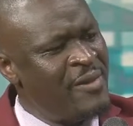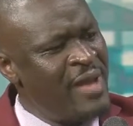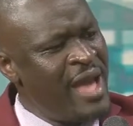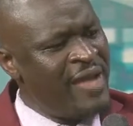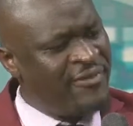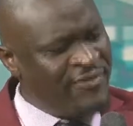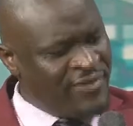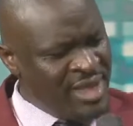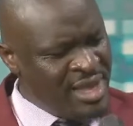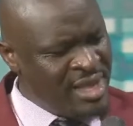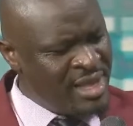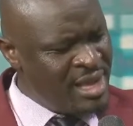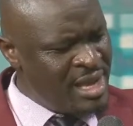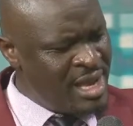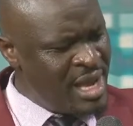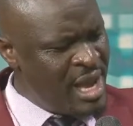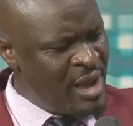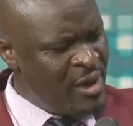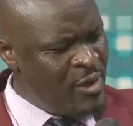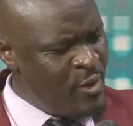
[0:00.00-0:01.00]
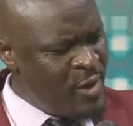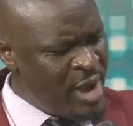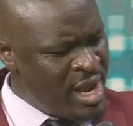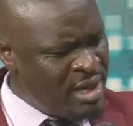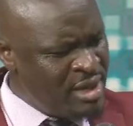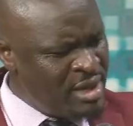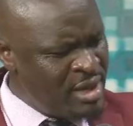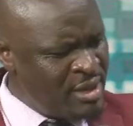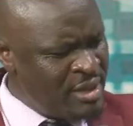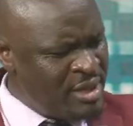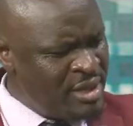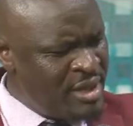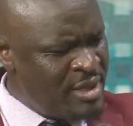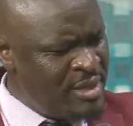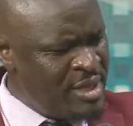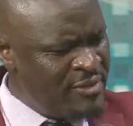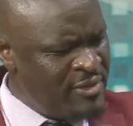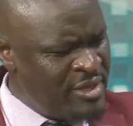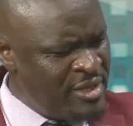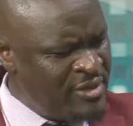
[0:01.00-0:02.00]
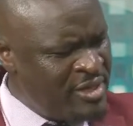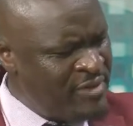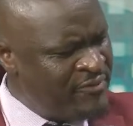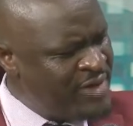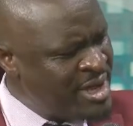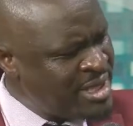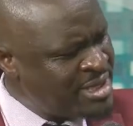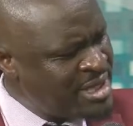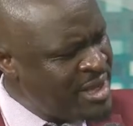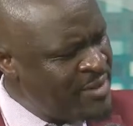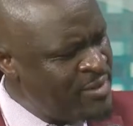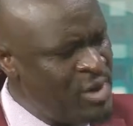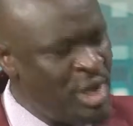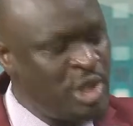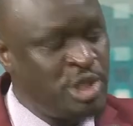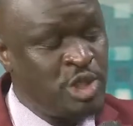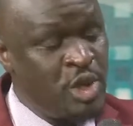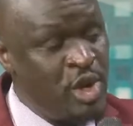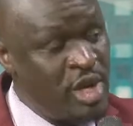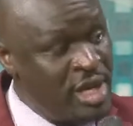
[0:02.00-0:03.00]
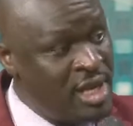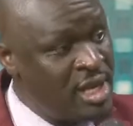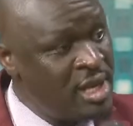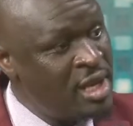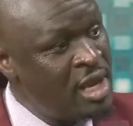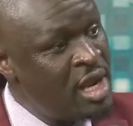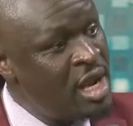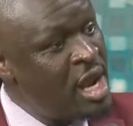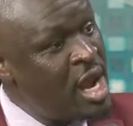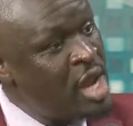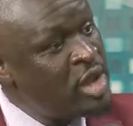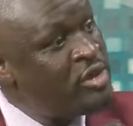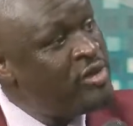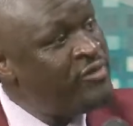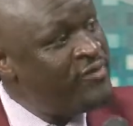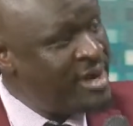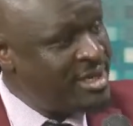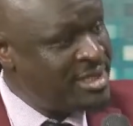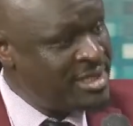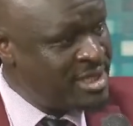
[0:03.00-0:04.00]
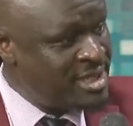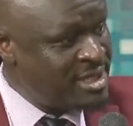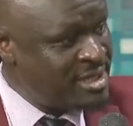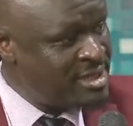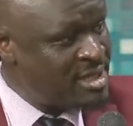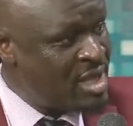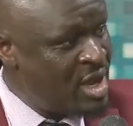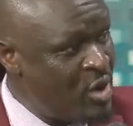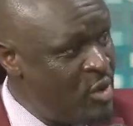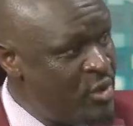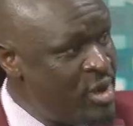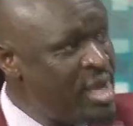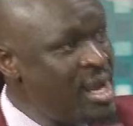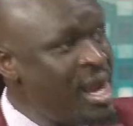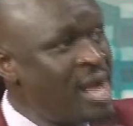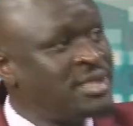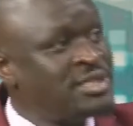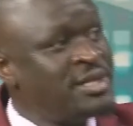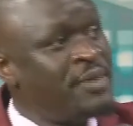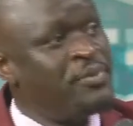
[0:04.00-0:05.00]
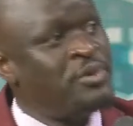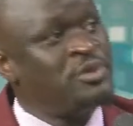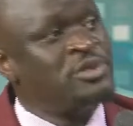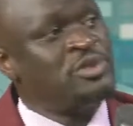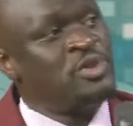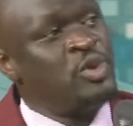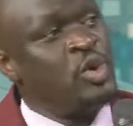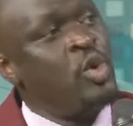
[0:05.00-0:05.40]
I think when the first time we are joining universities, we are supposed to,